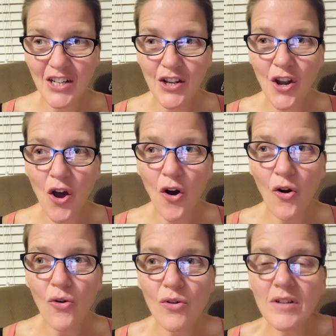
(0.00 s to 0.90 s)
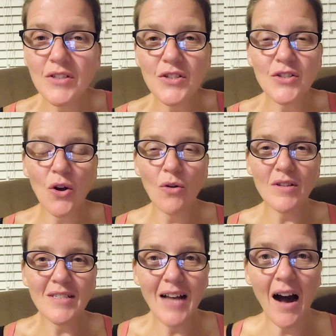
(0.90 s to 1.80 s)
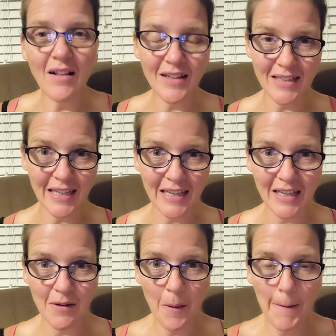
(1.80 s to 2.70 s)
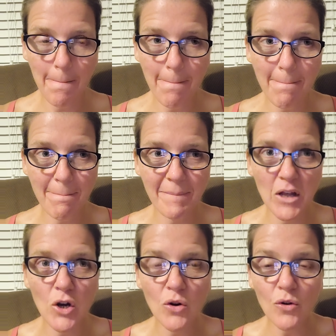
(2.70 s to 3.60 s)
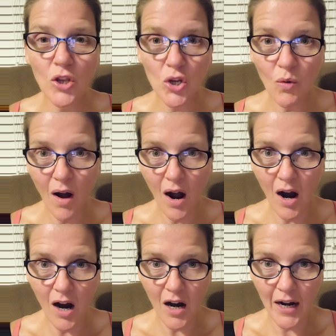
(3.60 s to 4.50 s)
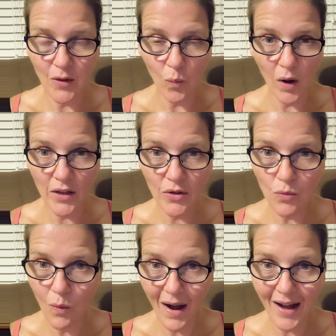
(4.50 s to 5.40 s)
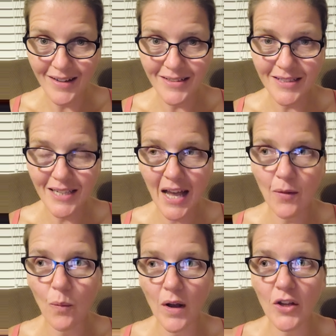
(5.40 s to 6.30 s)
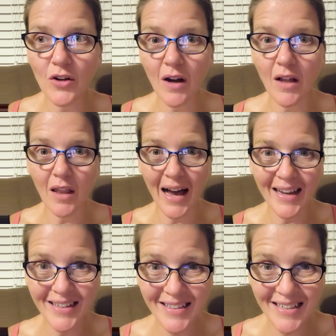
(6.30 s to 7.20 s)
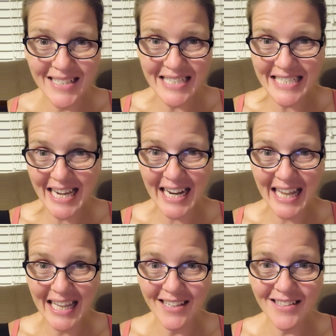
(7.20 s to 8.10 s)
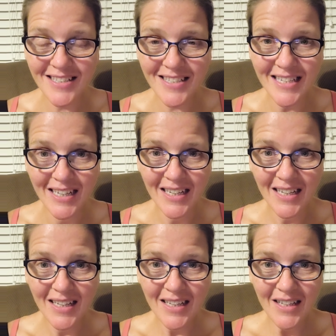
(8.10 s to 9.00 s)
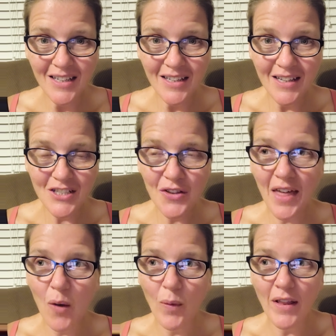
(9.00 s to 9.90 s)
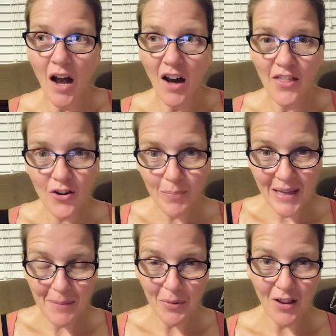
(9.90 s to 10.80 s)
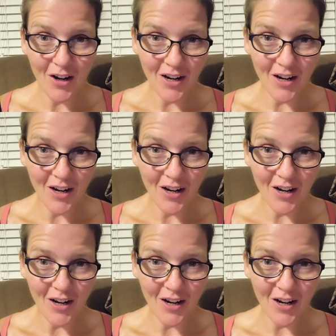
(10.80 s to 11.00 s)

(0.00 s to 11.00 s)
Know so solidly who you are and what you want and what your aligned state is, so that when other people